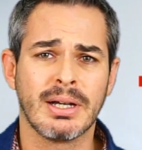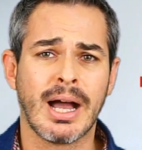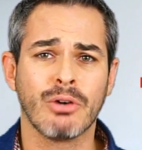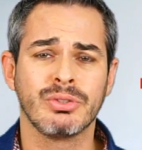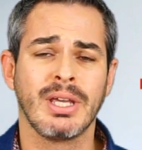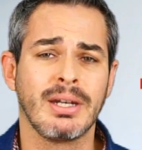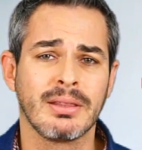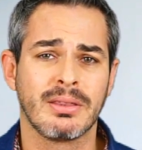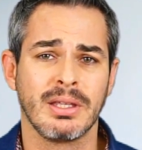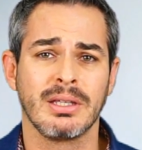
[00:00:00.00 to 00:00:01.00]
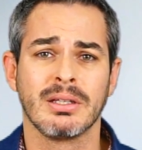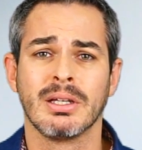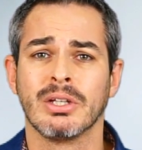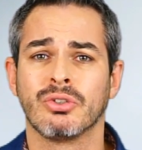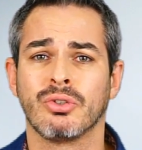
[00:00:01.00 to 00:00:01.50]
outdated thing
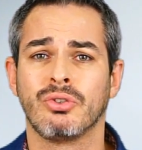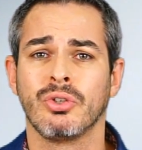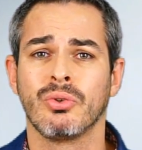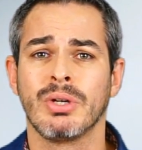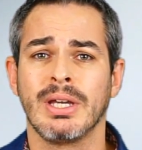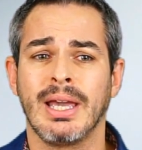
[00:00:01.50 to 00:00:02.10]
to do,